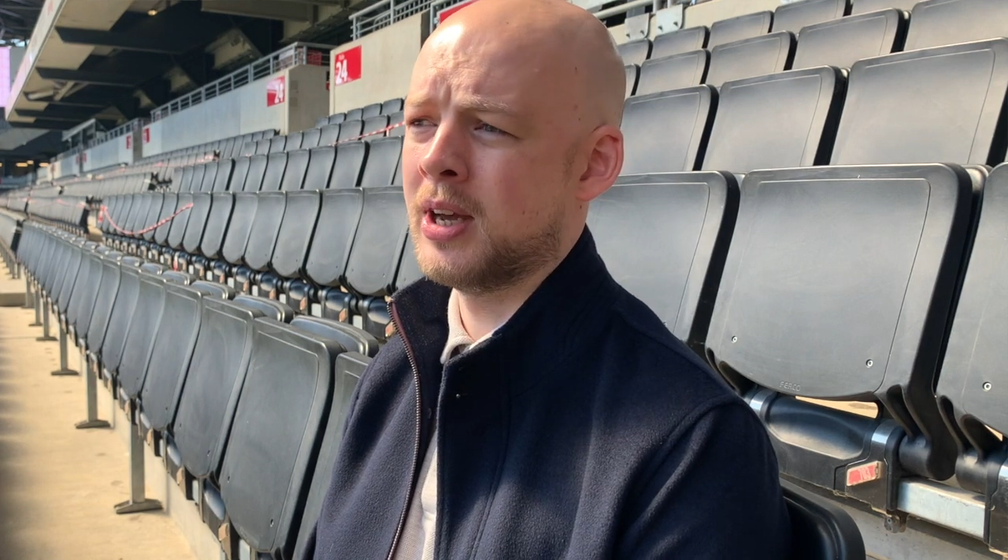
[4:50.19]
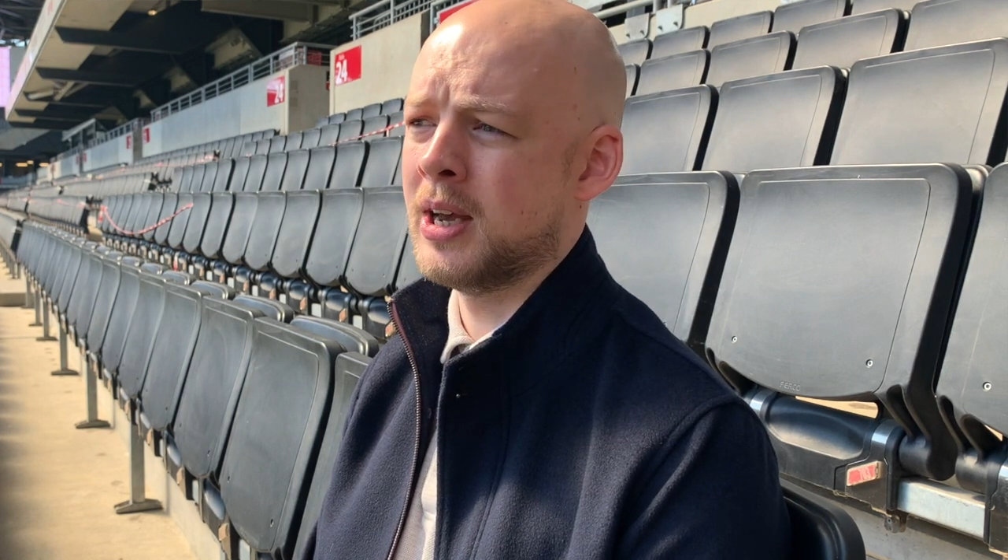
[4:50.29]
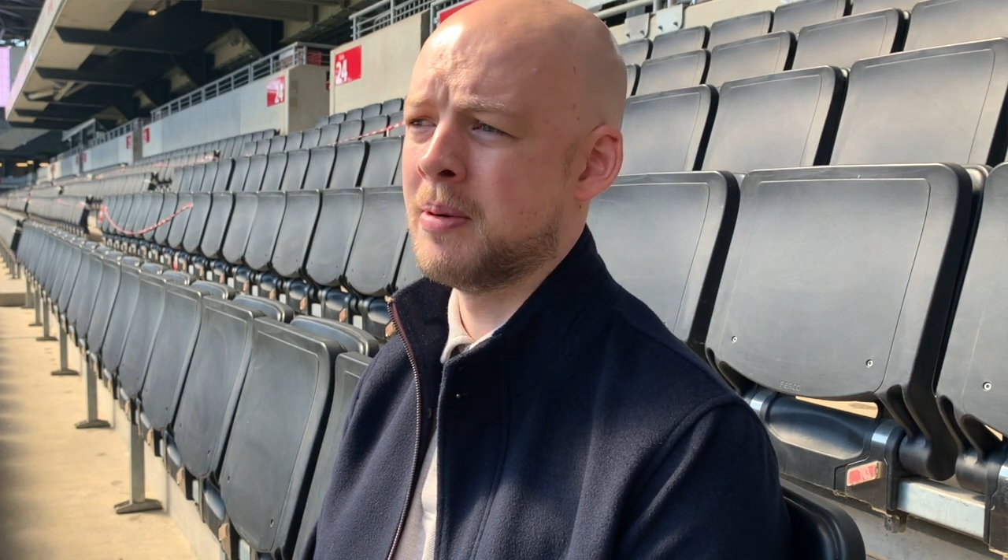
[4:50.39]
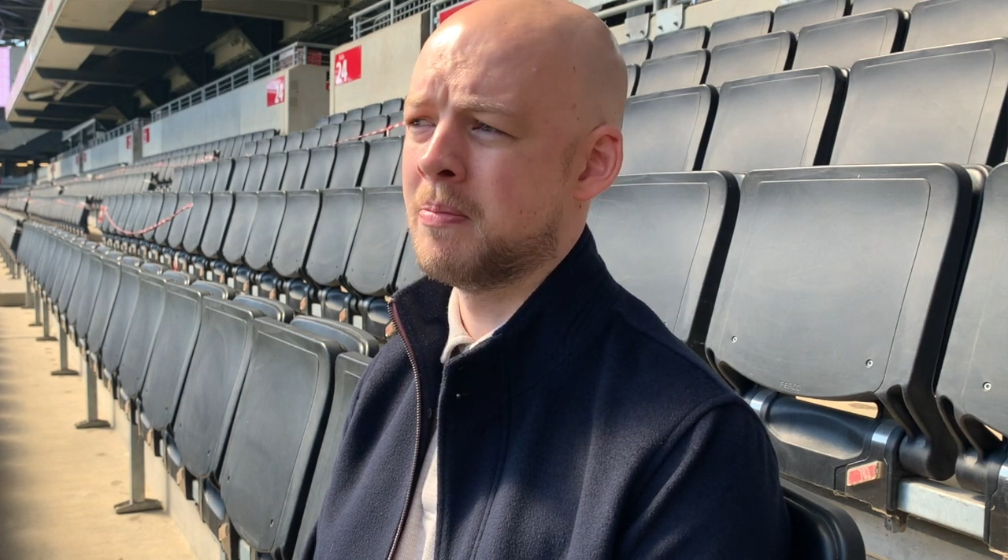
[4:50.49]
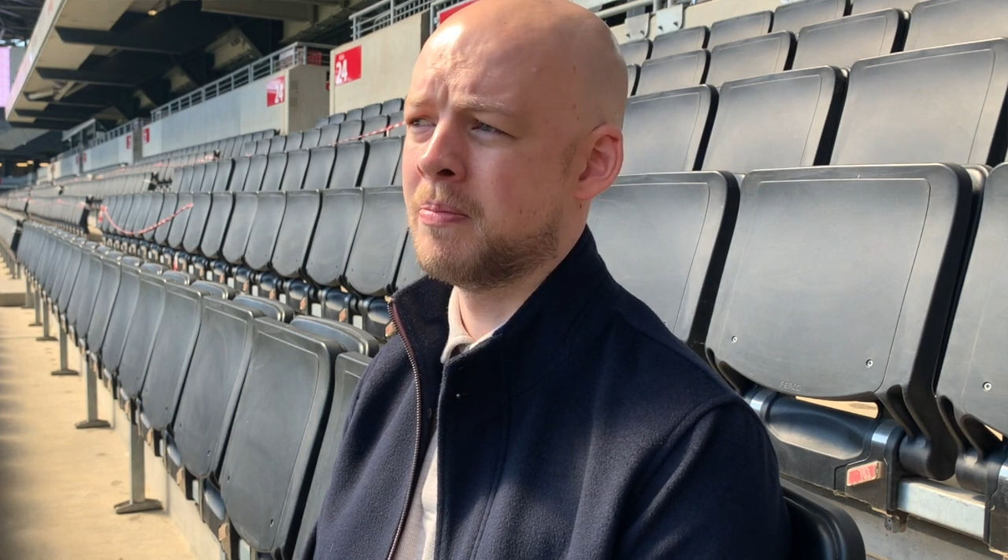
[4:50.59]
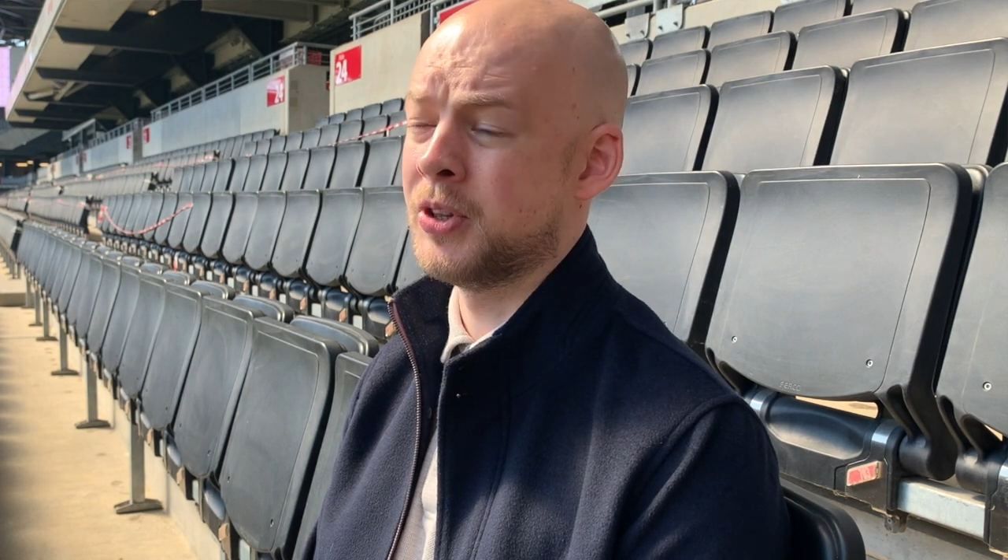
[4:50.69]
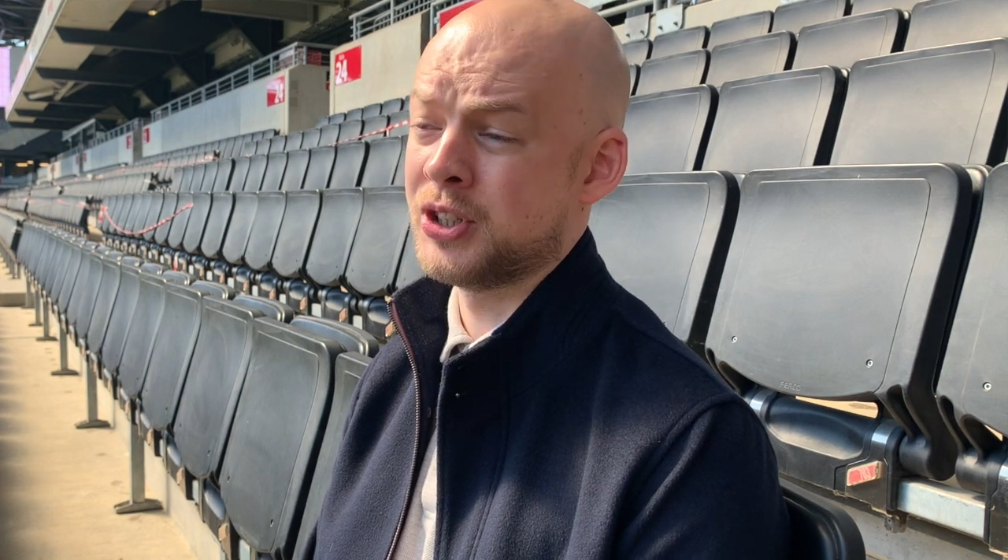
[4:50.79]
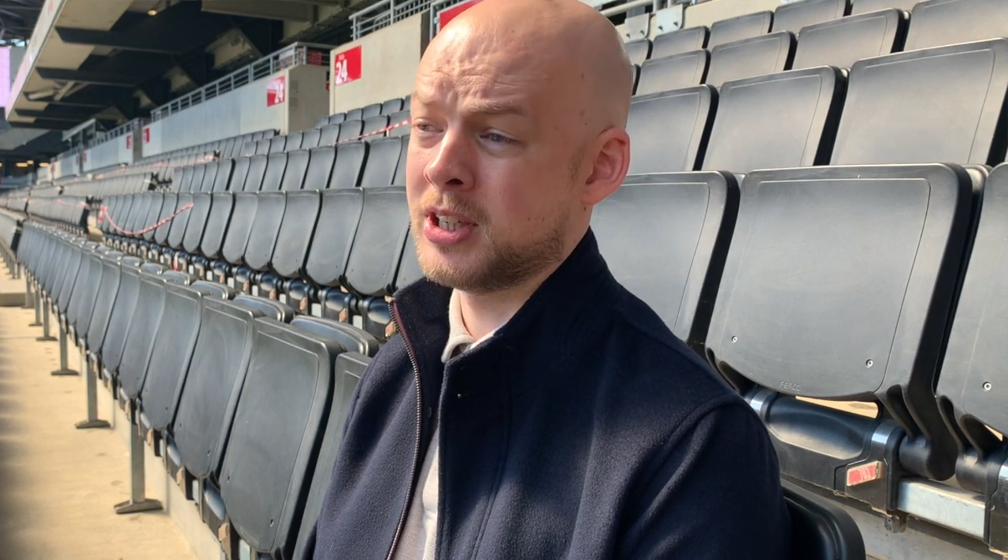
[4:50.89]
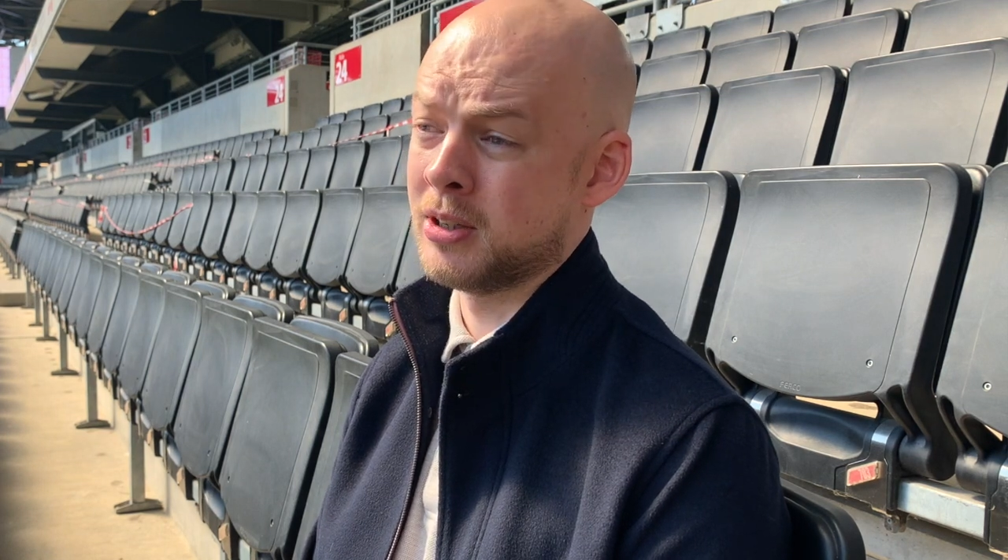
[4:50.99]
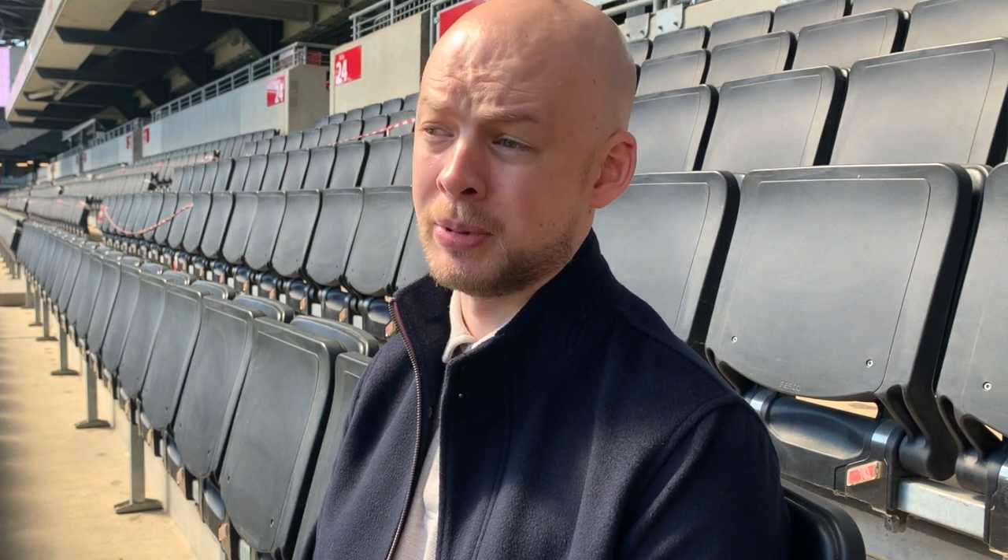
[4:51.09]
Um, the
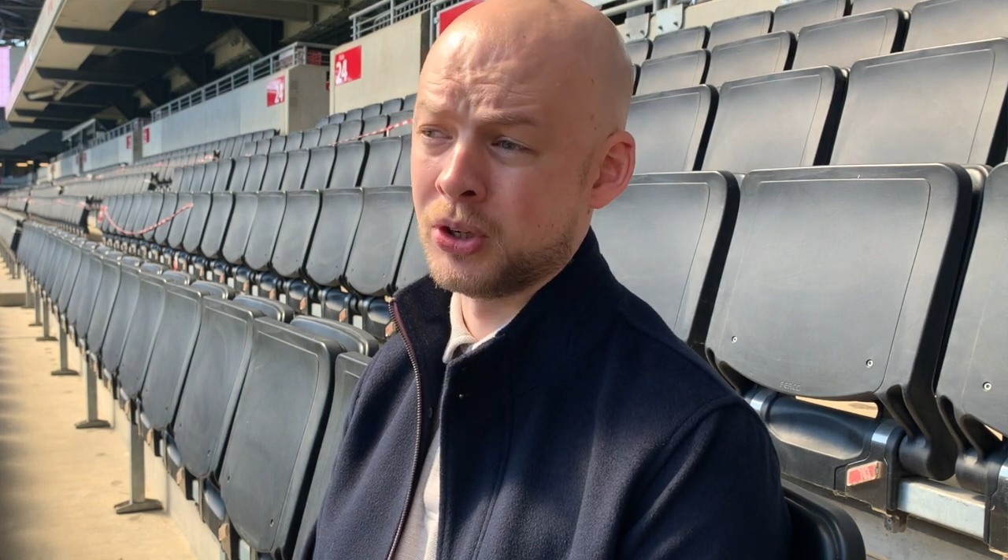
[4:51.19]
season